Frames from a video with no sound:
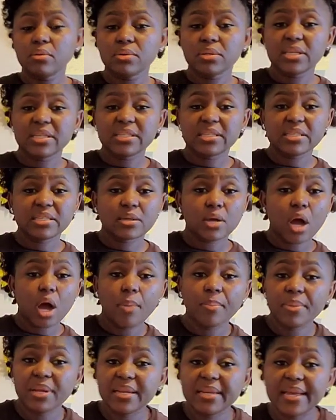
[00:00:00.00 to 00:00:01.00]
there's this
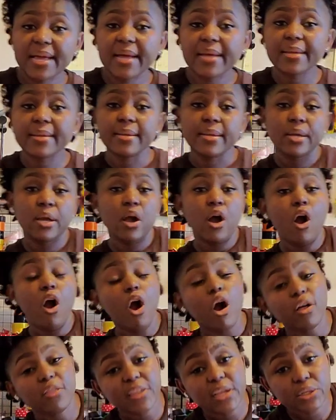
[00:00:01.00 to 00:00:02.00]
company that
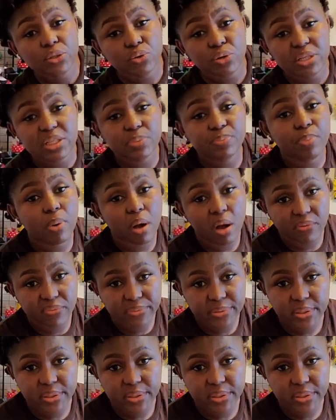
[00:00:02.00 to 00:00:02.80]
all they do is puffs.